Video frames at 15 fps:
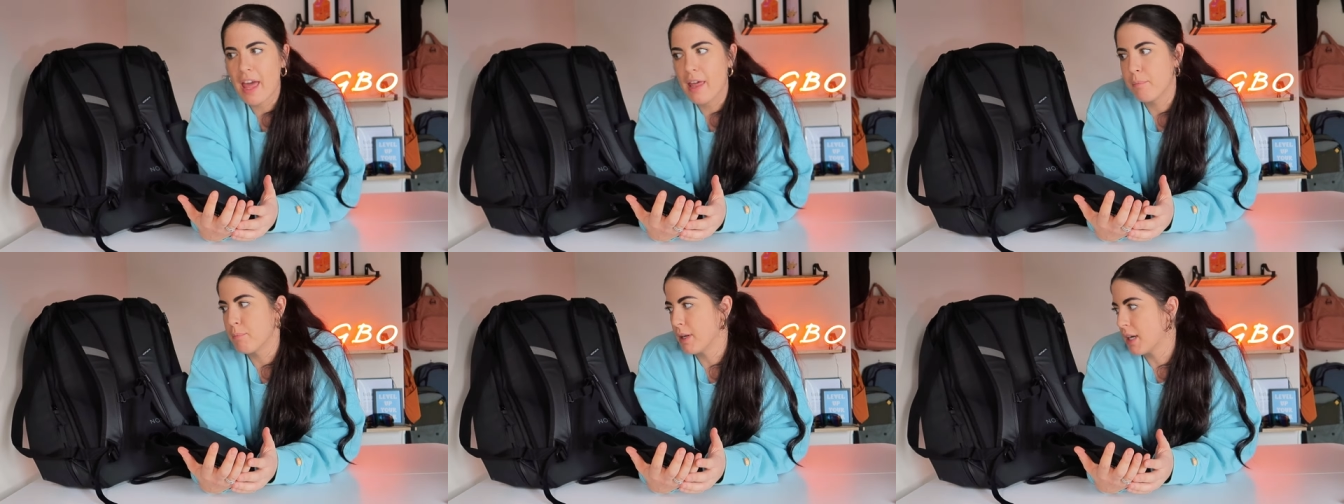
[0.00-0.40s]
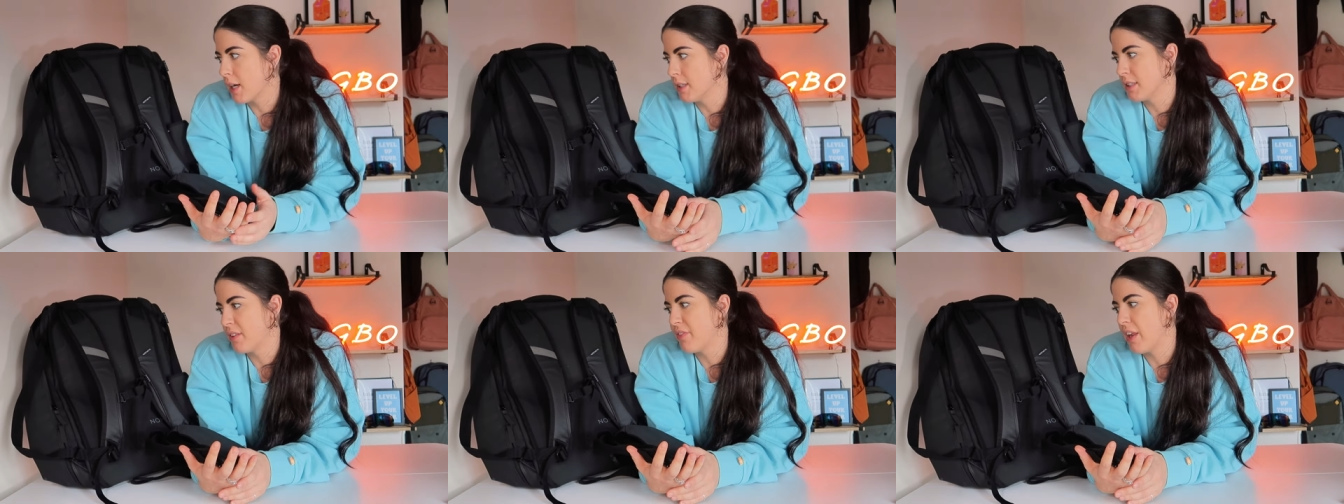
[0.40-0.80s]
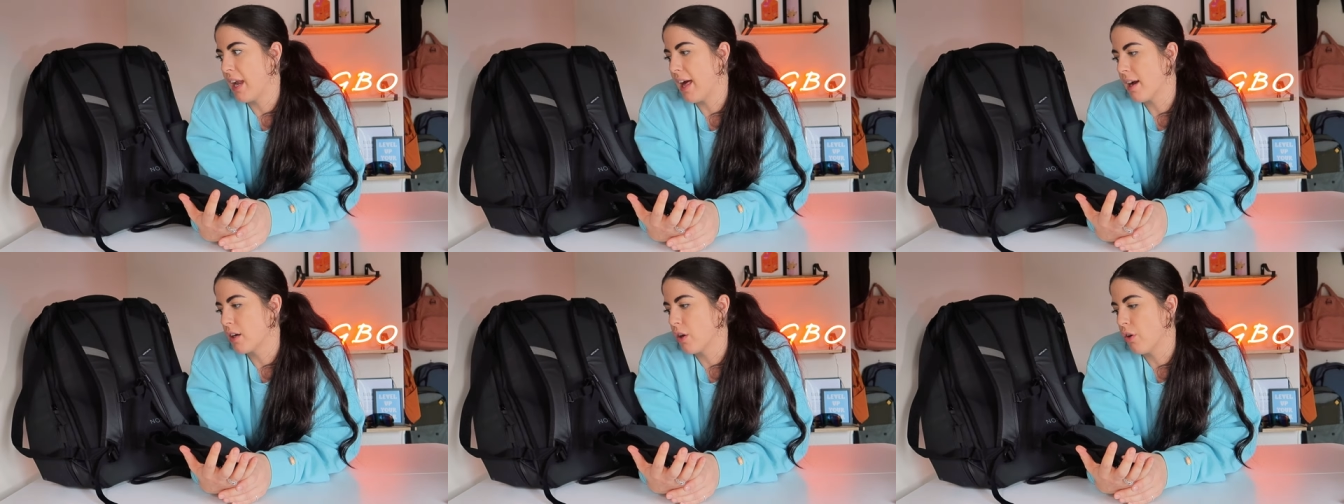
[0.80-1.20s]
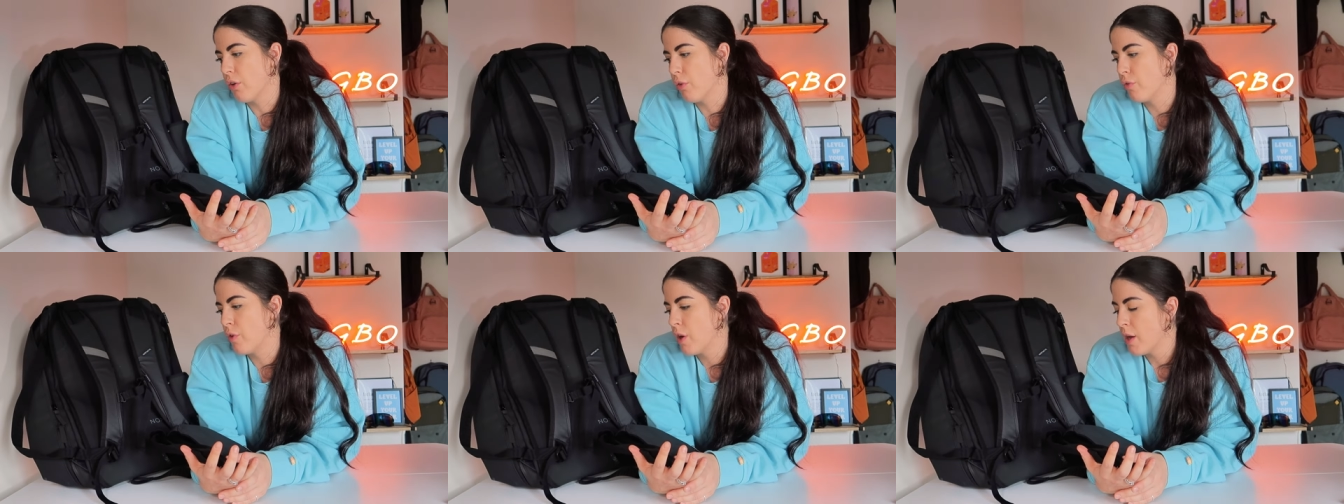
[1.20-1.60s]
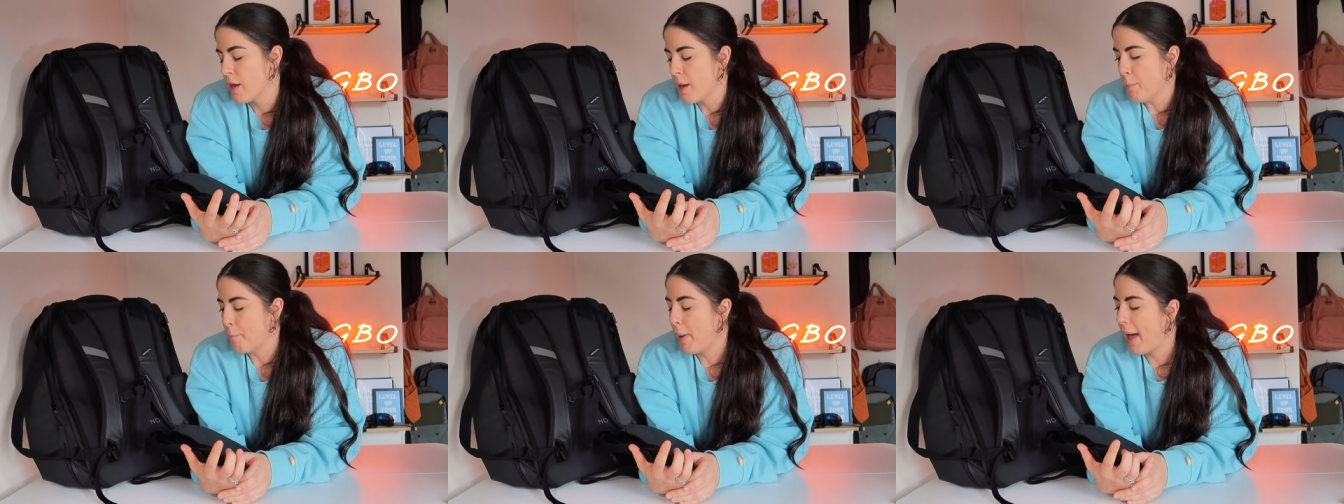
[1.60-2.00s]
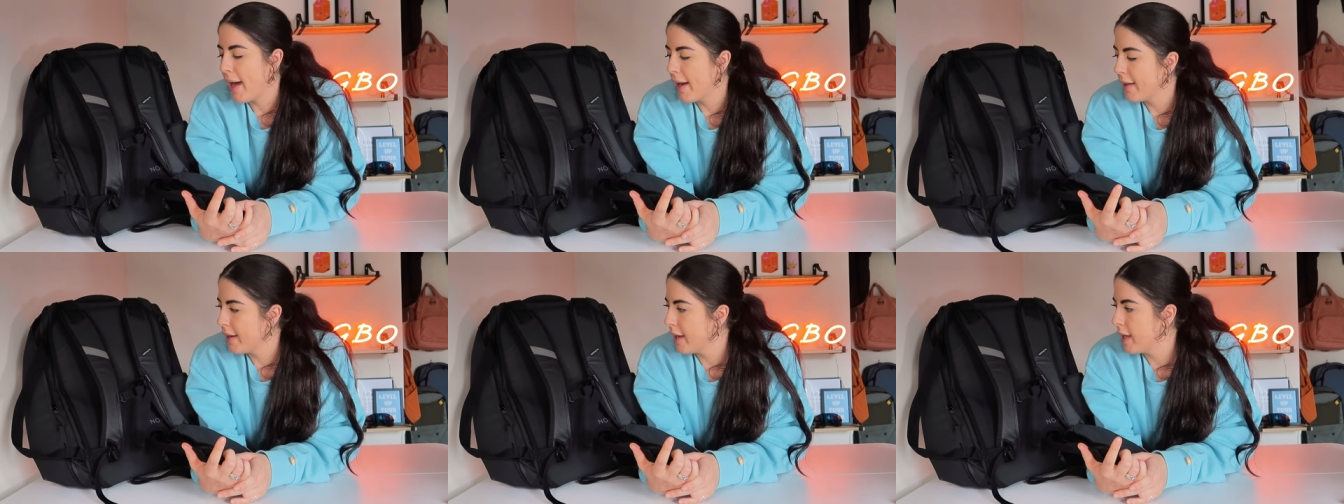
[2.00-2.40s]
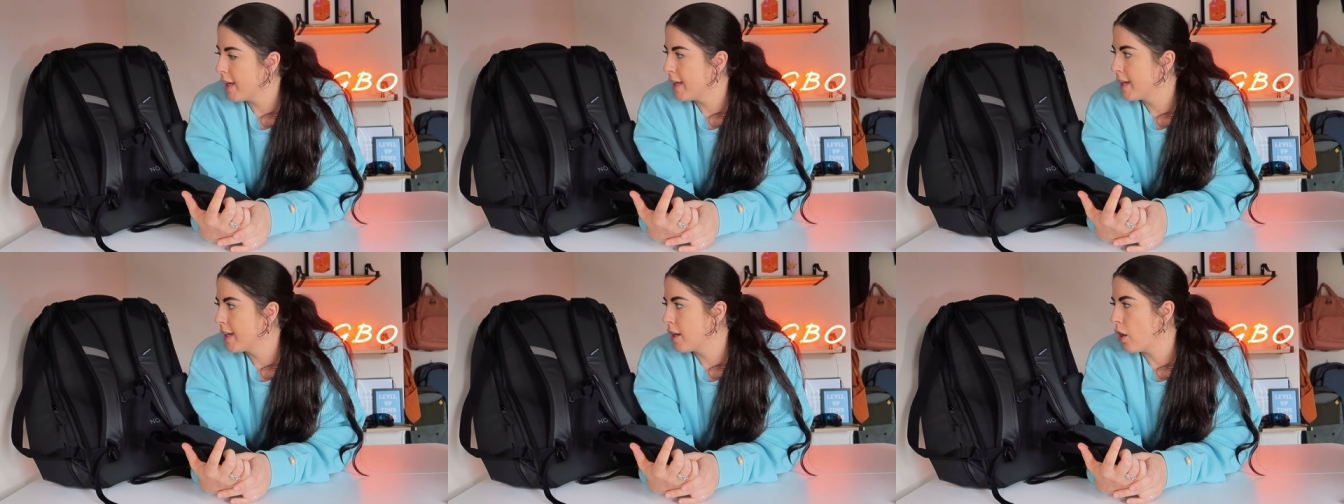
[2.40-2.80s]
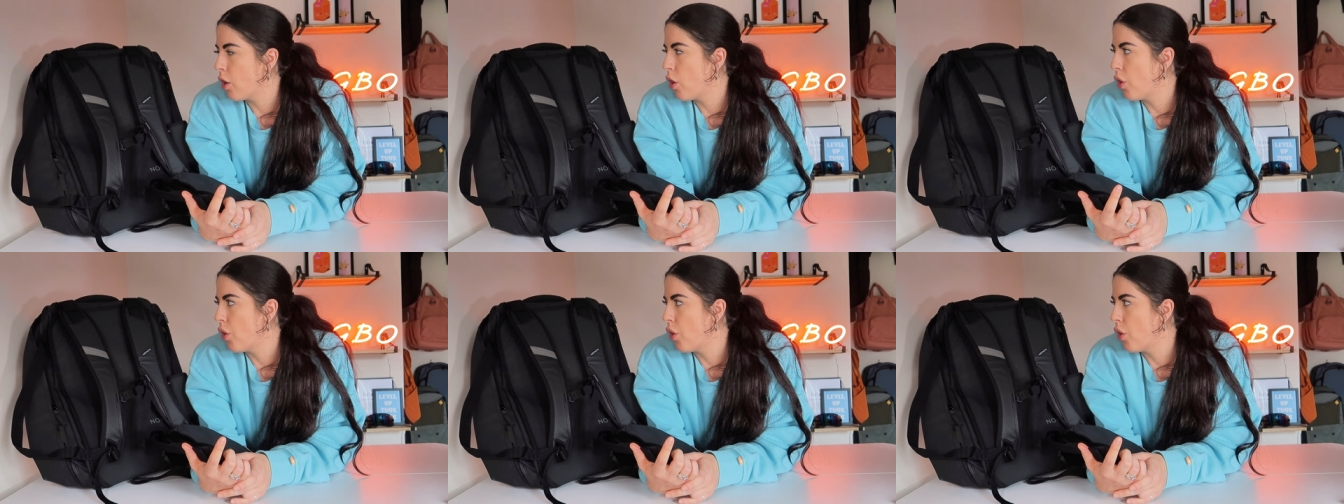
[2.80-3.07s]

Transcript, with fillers: then because of the lack of padding